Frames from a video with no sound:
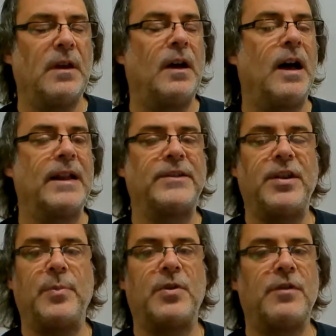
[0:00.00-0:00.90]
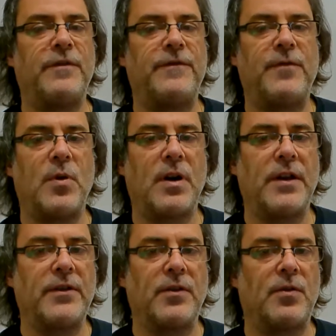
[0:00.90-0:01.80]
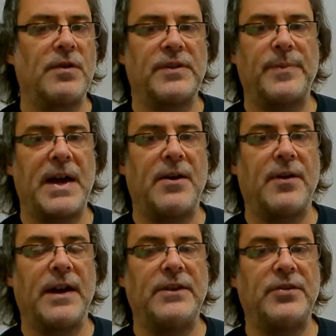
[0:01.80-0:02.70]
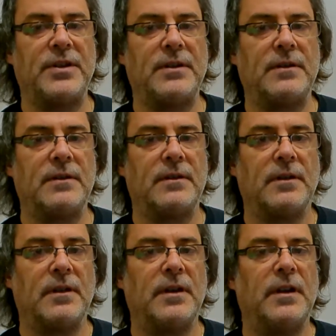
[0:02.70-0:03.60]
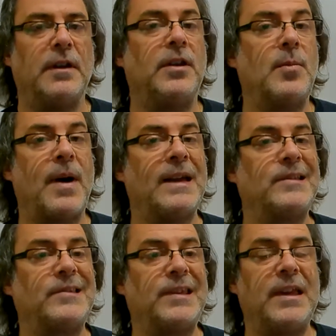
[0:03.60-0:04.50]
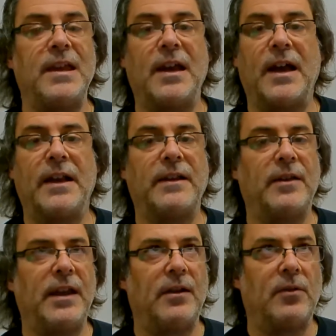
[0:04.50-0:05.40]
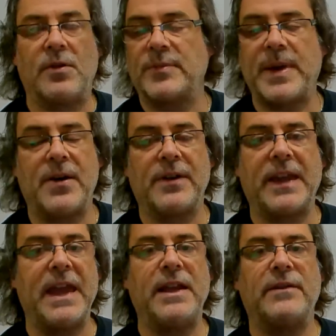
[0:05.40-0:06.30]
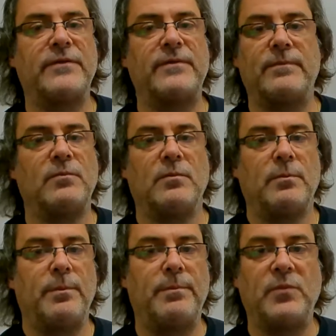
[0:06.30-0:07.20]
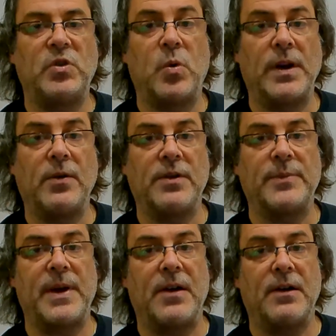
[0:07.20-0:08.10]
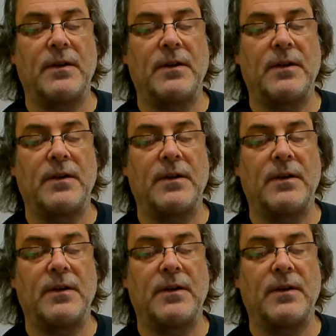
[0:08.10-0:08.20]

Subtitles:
On a typical 400 horsepower engine, you might see a horsepower gain of 20 horsepower.